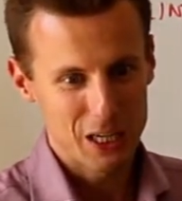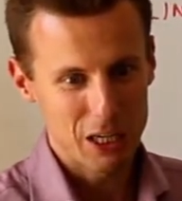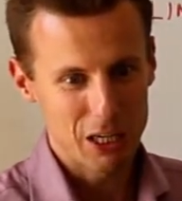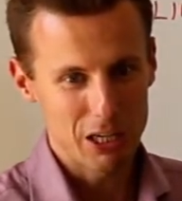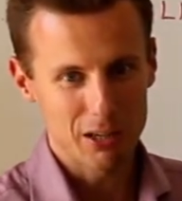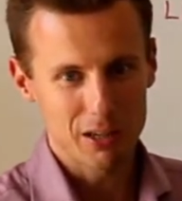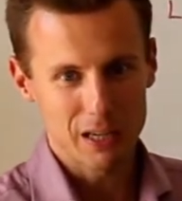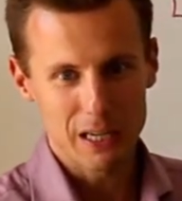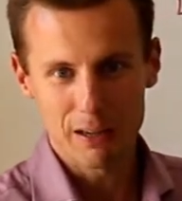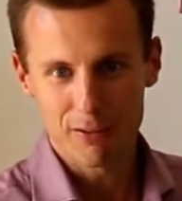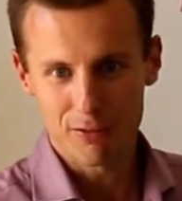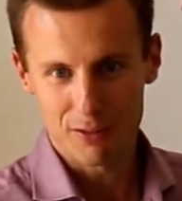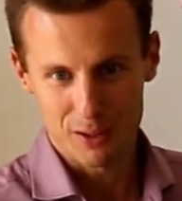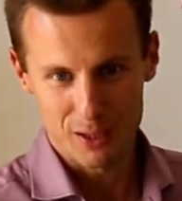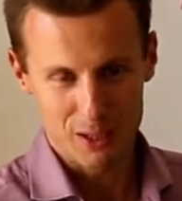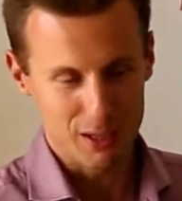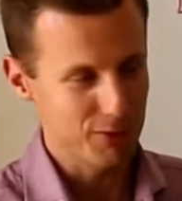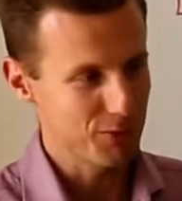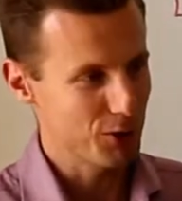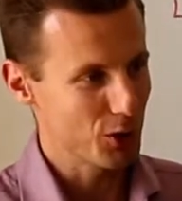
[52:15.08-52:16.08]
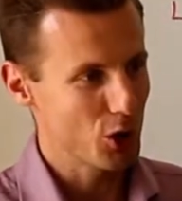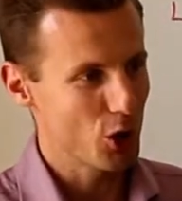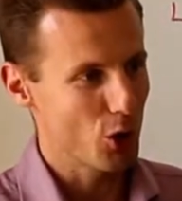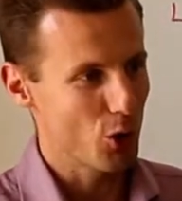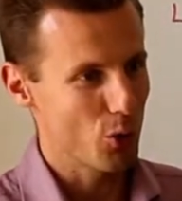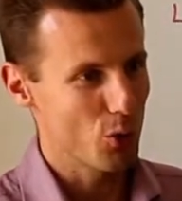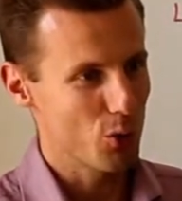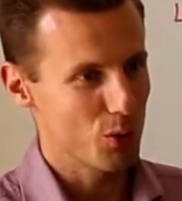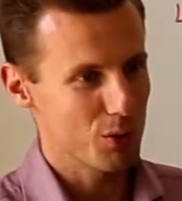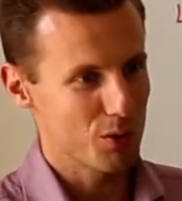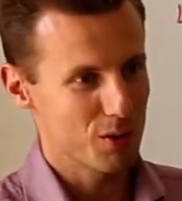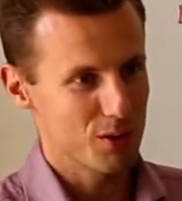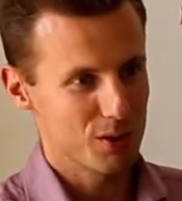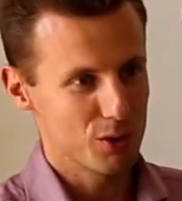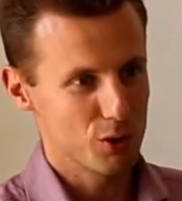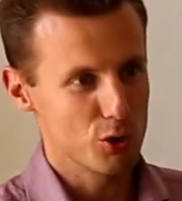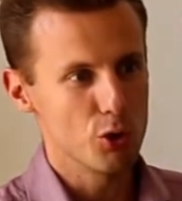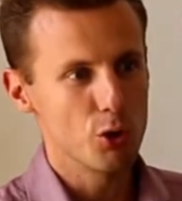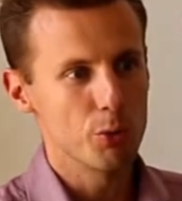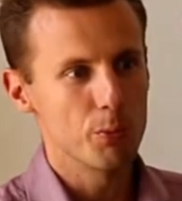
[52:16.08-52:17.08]
Even if you go
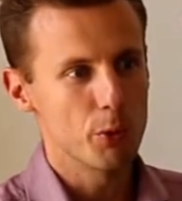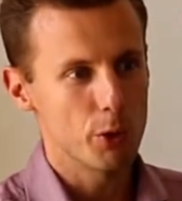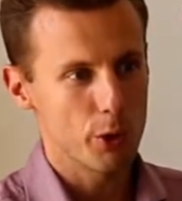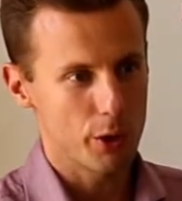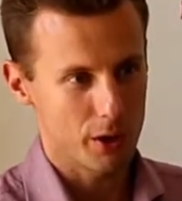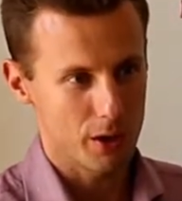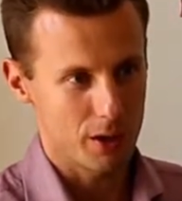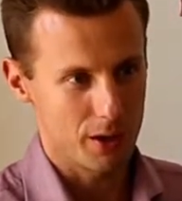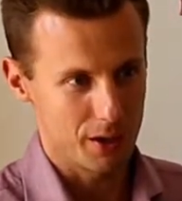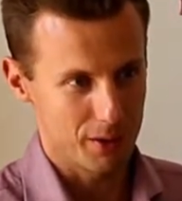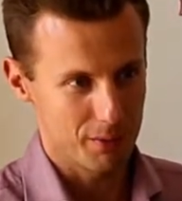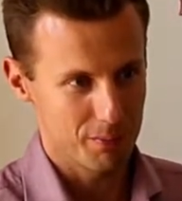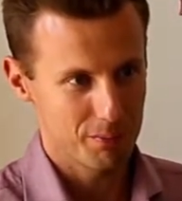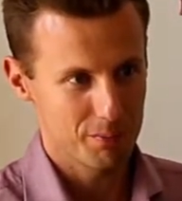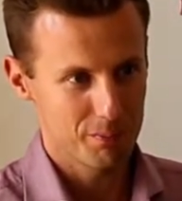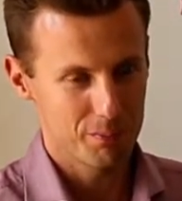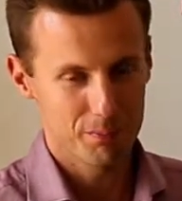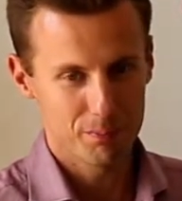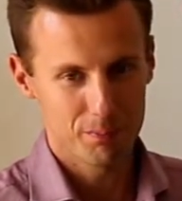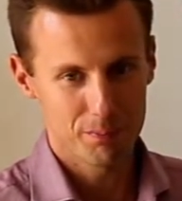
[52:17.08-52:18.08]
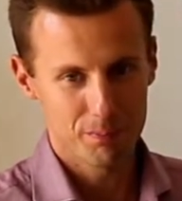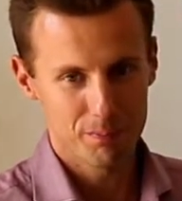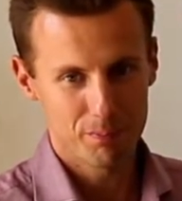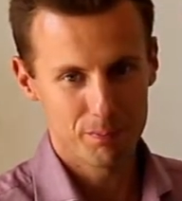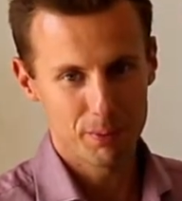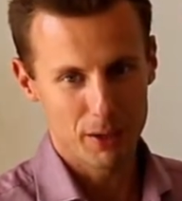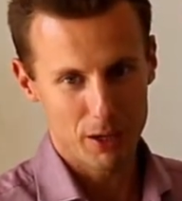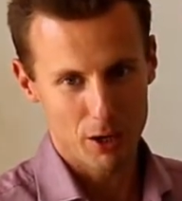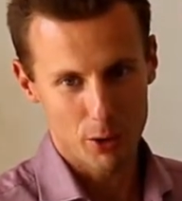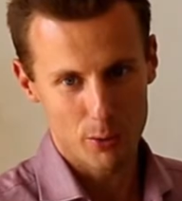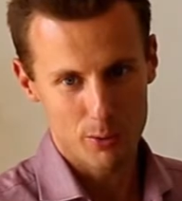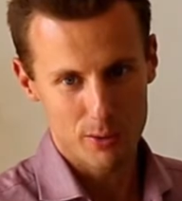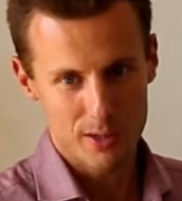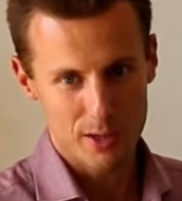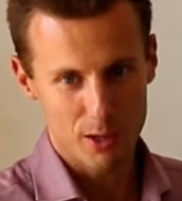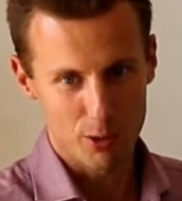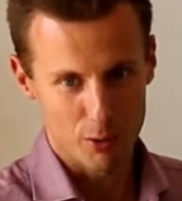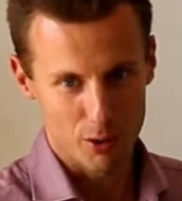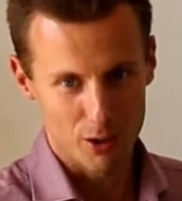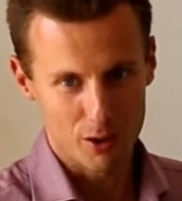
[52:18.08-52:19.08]
numerically below
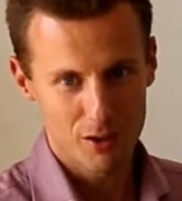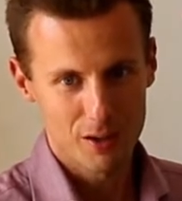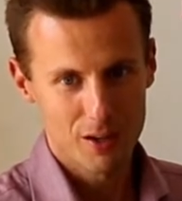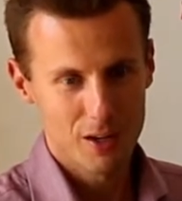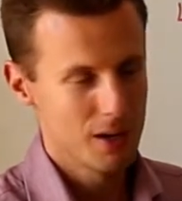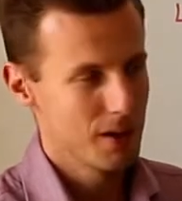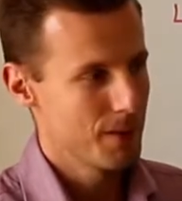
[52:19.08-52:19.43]
0,